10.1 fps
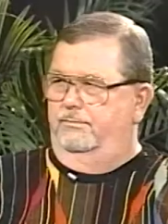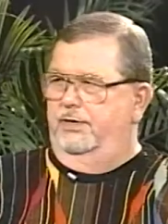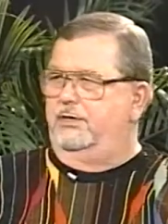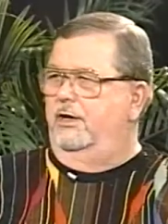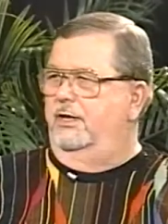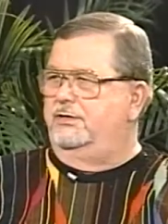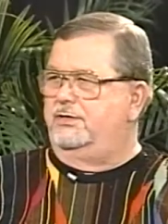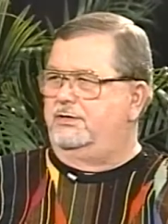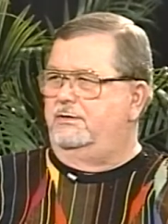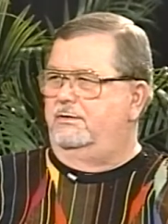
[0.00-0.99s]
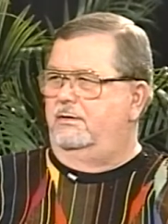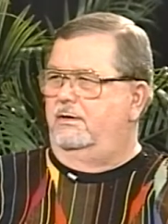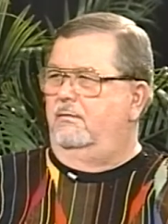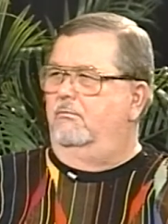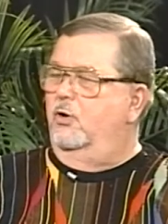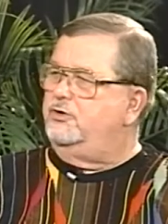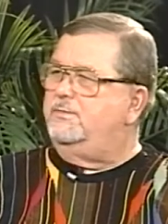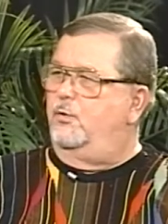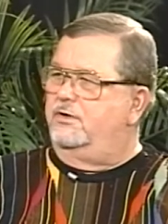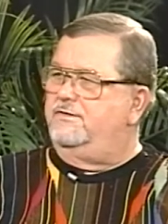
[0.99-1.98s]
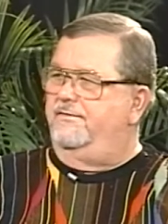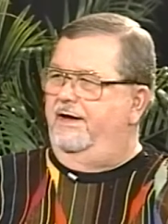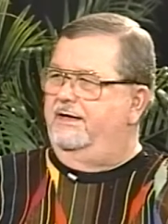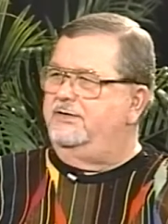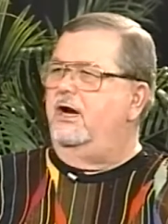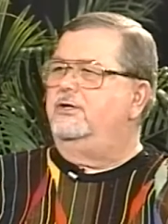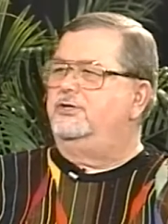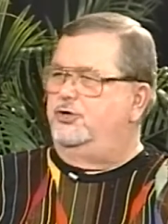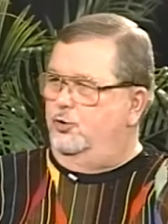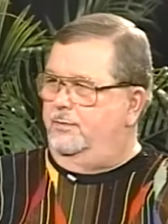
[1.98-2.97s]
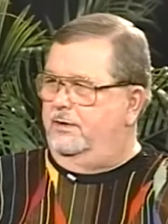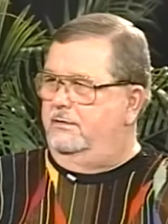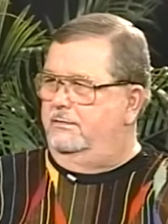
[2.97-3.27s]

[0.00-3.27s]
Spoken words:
because most sports fans are stupid.